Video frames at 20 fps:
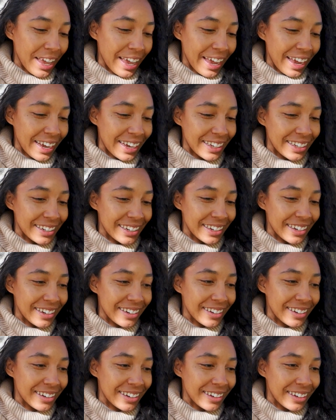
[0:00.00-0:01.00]

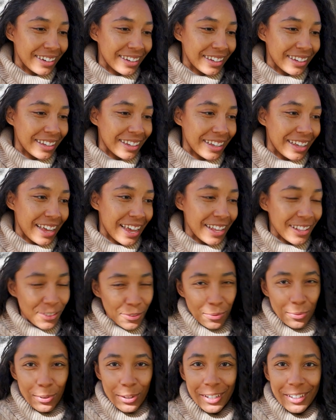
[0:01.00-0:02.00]
And
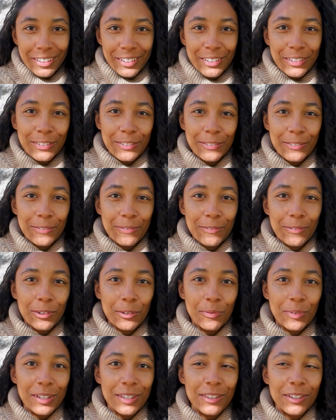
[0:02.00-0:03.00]
it's real
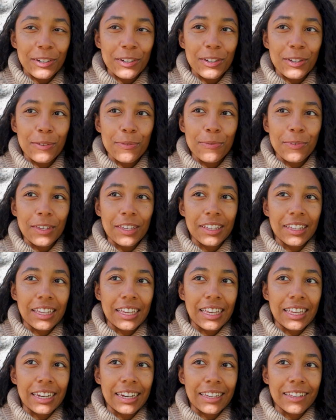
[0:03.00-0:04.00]
when we start to feel
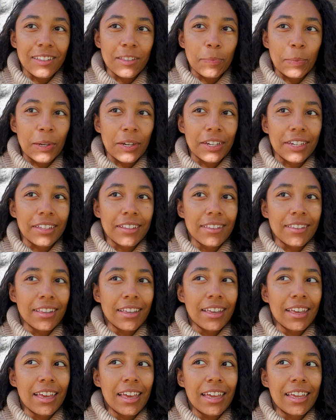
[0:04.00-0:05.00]
it and experience
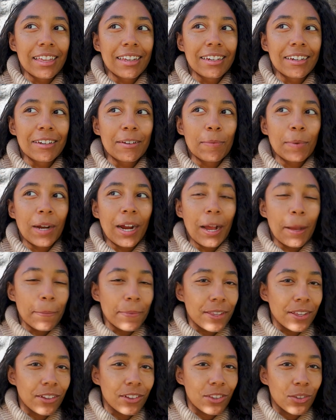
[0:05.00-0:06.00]
it. And
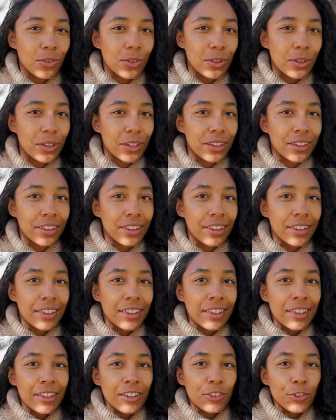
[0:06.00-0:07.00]
perhaps I'll do a
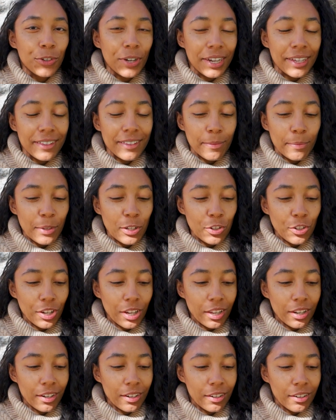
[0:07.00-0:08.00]

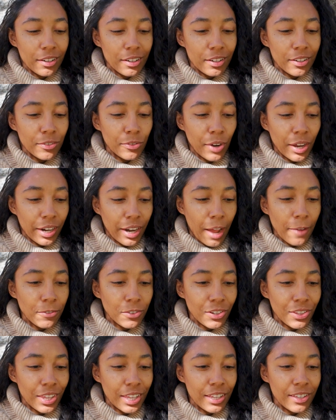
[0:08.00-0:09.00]
transmission right
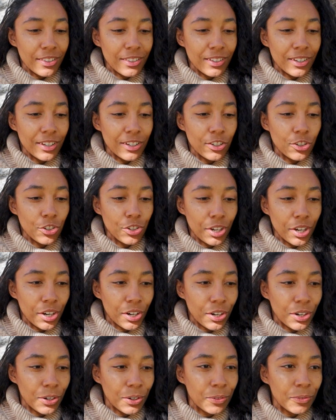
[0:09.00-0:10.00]
after this to
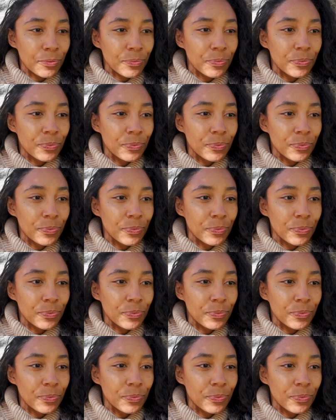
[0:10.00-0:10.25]
share